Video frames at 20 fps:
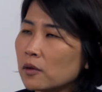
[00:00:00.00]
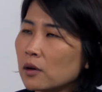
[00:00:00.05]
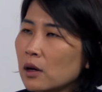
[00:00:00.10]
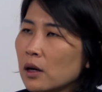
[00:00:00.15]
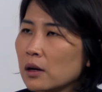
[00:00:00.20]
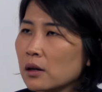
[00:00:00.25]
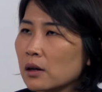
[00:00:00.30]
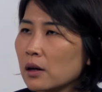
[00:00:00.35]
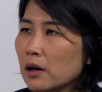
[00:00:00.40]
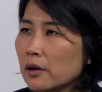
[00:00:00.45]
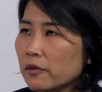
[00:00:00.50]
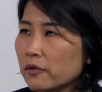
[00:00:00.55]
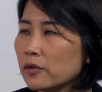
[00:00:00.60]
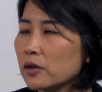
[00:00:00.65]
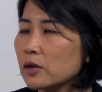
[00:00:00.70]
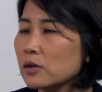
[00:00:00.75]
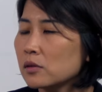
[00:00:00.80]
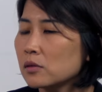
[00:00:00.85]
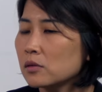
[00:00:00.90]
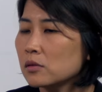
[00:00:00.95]
I
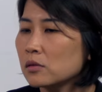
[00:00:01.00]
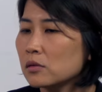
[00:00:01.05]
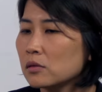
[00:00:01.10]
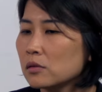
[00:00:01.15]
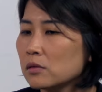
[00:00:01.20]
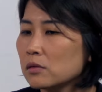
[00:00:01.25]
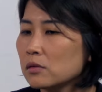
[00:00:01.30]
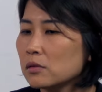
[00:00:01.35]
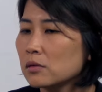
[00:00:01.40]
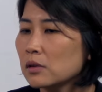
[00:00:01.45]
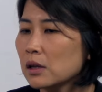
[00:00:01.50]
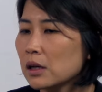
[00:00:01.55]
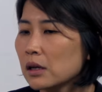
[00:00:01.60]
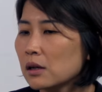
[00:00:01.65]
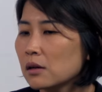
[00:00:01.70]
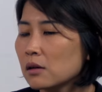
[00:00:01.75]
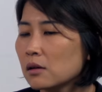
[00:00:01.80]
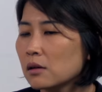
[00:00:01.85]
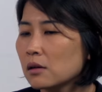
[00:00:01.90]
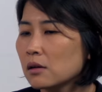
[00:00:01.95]
feel like,
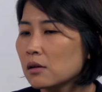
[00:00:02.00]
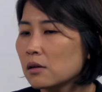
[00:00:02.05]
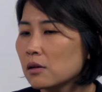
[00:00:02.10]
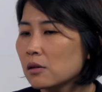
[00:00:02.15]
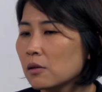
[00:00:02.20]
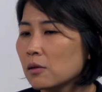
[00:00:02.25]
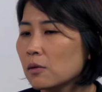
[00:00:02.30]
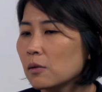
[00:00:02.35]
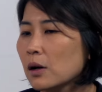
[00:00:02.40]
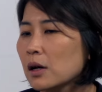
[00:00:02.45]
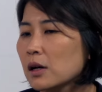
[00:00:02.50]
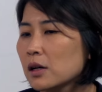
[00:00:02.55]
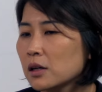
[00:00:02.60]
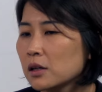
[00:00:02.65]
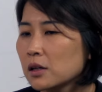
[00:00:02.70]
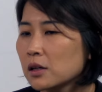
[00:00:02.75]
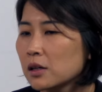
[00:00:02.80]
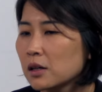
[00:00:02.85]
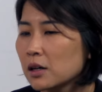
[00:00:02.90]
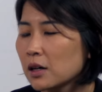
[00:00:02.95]
wow,
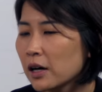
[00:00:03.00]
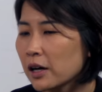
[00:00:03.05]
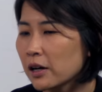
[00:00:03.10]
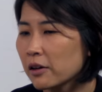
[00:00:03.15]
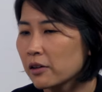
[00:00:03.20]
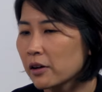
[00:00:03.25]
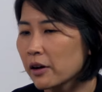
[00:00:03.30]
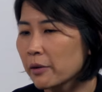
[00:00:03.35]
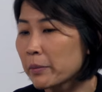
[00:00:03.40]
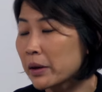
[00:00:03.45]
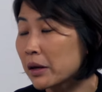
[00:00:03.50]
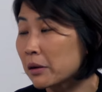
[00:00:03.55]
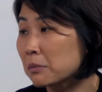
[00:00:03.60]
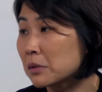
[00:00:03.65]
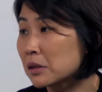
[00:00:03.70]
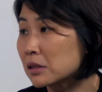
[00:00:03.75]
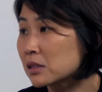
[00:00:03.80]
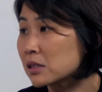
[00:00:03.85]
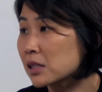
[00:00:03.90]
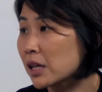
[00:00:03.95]
I made a
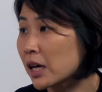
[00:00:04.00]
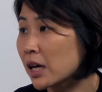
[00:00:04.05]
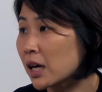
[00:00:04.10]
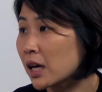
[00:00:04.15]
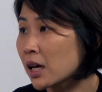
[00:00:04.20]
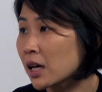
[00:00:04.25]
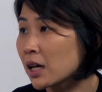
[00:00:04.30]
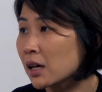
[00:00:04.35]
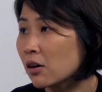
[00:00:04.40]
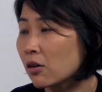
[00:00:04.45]
mistake